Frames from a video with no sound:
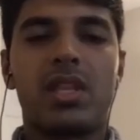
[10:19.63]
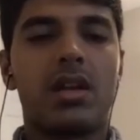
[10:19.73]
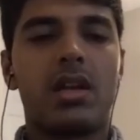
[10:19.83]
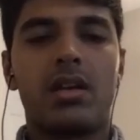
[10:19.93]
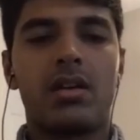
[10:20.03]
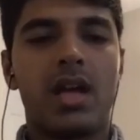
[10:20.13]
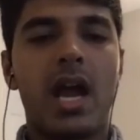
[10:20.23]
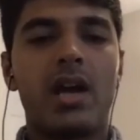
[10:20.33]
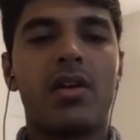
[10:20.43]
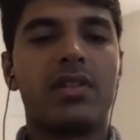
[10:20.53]
the
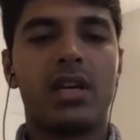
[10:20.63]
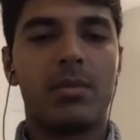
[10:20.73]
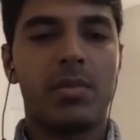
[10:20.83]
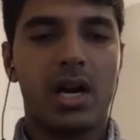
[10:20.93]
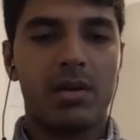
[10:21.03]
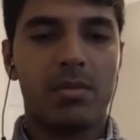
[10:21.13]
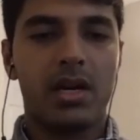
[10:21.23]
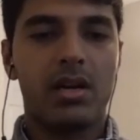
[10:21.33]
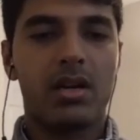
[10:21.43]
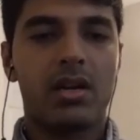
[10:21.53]
head of the
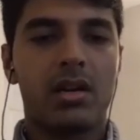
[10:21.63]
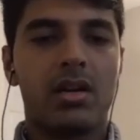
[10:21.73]
department,